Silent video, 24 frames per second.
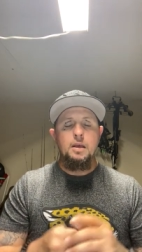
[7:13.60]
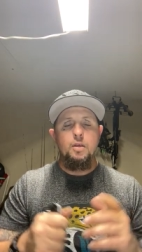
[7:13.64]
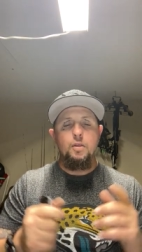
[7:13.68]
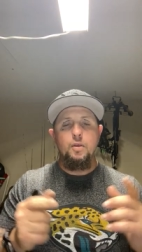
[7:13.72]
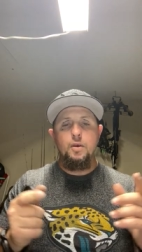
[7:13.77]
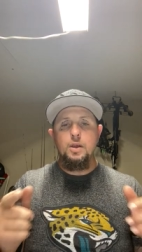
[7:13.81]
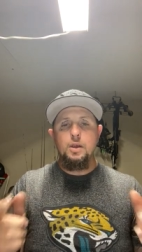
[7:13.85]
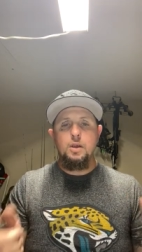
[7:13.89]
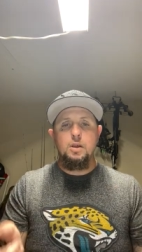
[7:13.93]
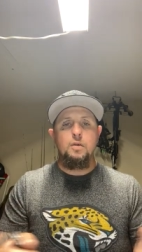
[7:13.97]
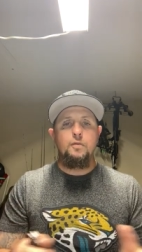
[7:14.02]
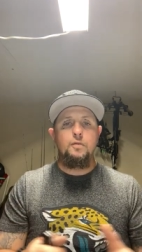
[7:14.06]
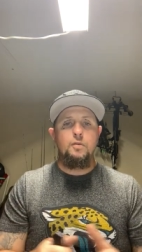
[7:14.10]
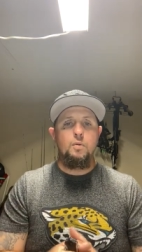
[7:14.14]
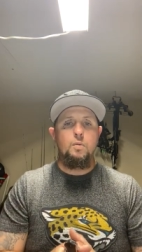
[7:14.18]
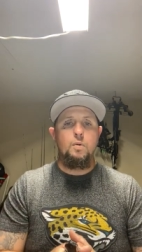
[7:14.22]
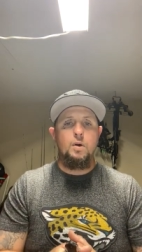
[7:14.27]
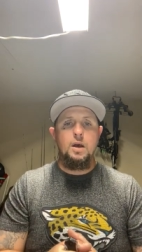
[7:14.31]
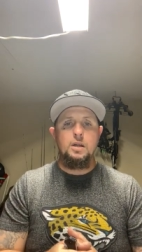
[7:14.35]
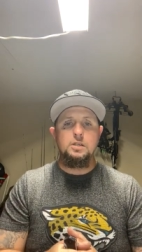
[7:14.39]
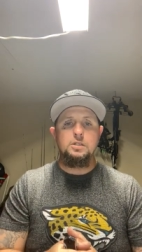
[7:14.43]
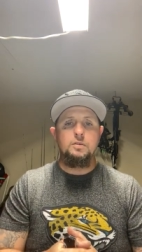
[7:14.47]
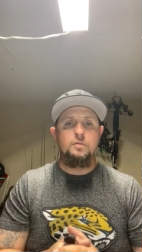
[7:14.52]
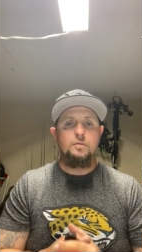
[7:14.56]
Thank you for
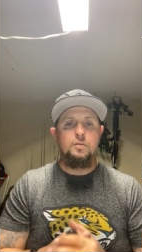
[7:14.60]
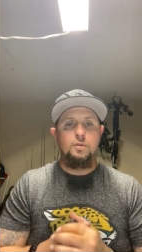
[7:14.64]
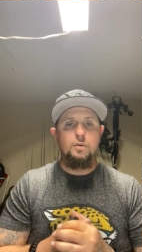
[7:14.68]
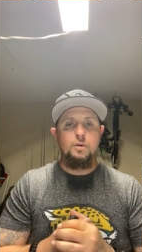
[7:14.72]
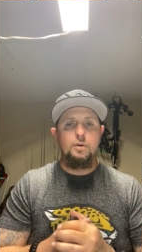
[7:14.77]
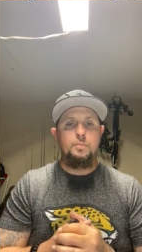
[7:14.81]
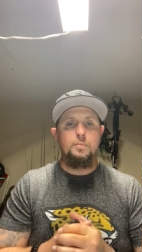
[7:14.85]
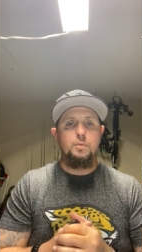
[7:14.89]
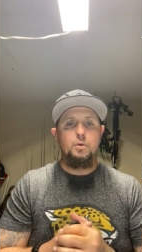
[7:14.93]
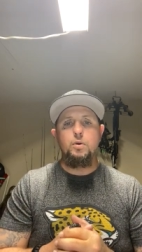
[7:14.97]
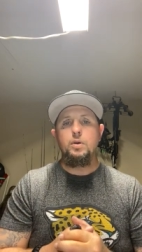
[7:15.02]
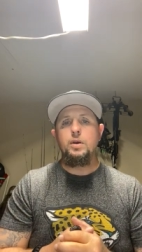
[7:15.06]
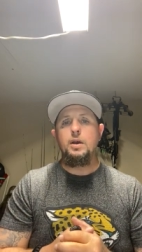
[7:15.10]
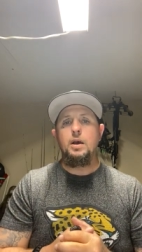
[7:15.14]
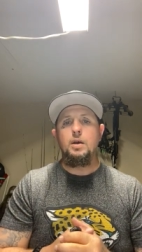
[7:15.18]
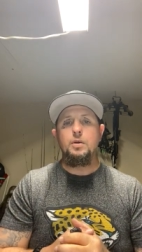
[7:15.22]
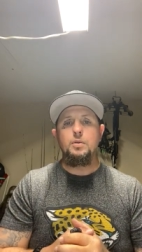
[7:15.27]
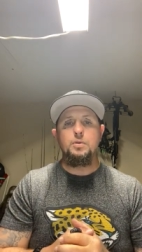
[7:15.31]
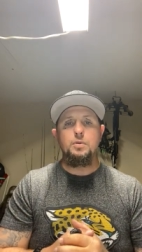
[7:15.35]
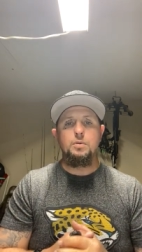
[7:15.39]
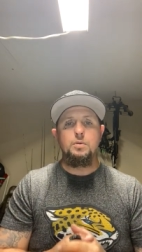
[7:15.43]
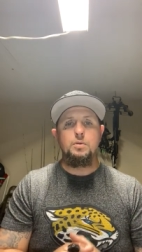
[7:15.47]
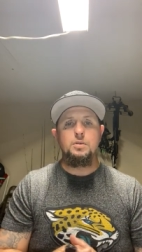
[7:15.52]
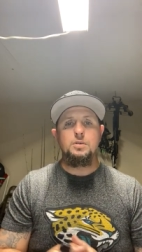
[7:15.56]
watching Florida Boy
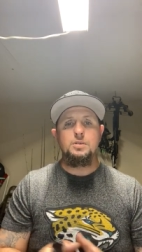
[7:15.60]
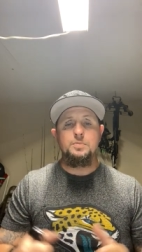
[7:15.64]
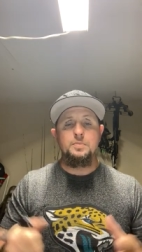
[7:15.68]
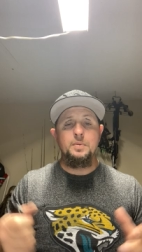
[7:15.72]
Outdoors.